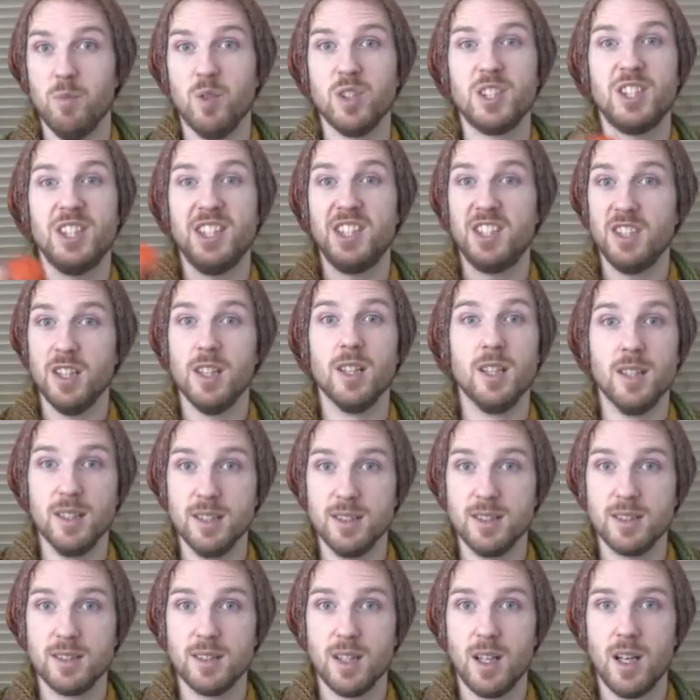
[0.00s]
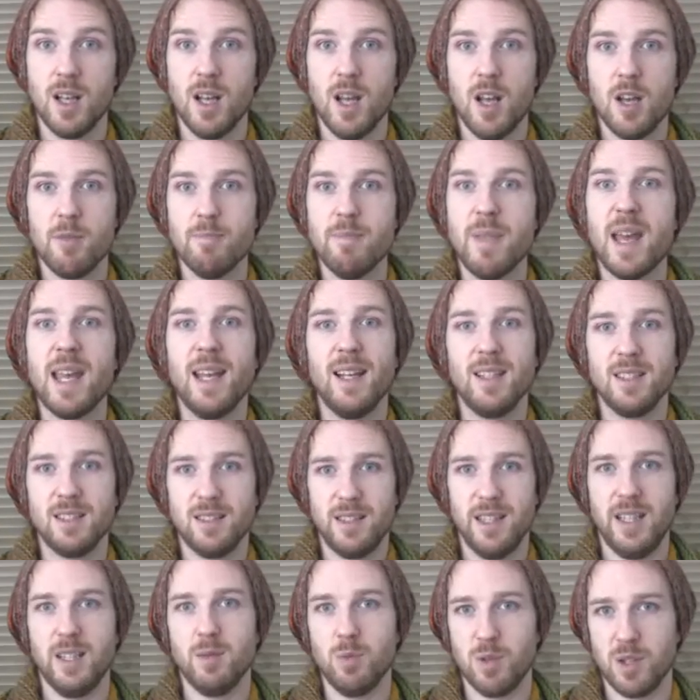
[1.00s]
What she does
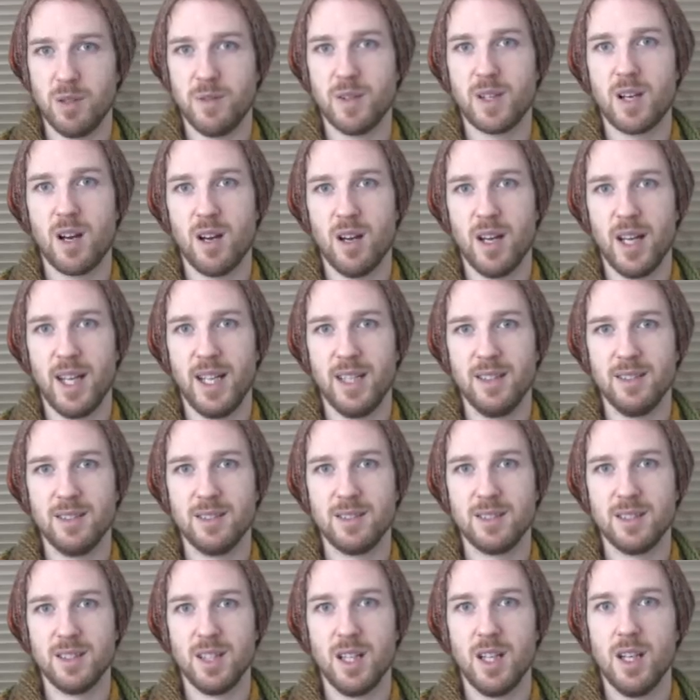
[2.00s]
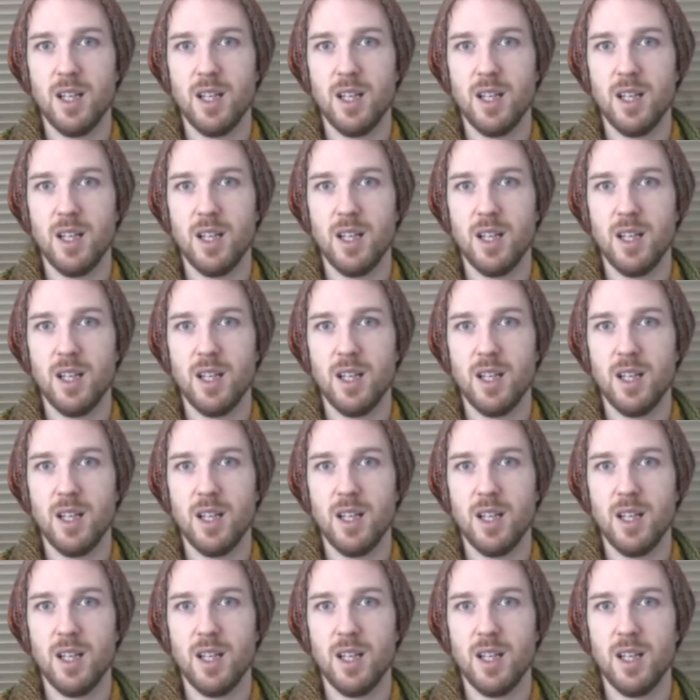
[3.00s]
makes these one of a kind